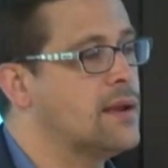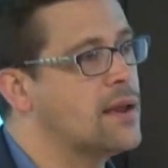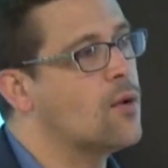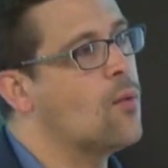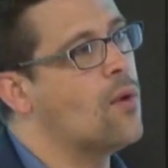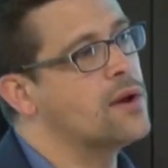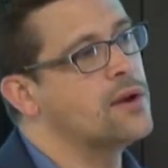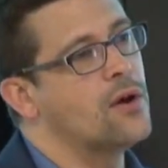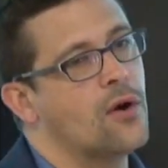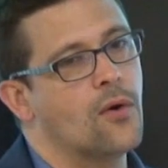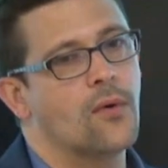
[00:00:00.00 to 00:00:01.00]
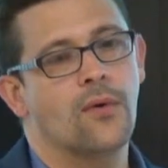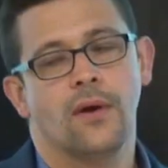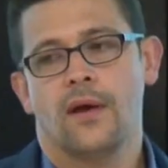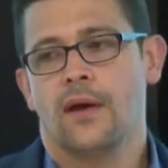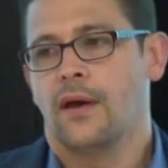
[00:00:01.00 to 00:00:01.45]
And I don't want to know,
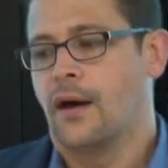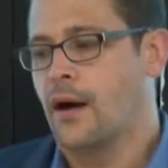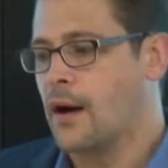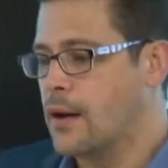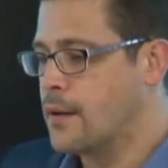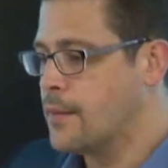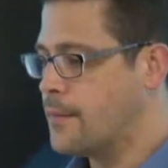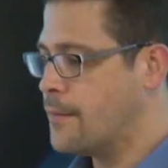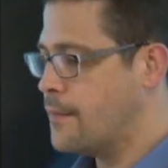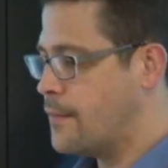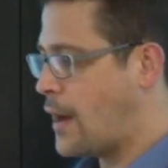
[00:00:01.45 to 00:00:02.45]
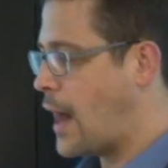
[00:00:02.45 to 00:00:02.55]
um,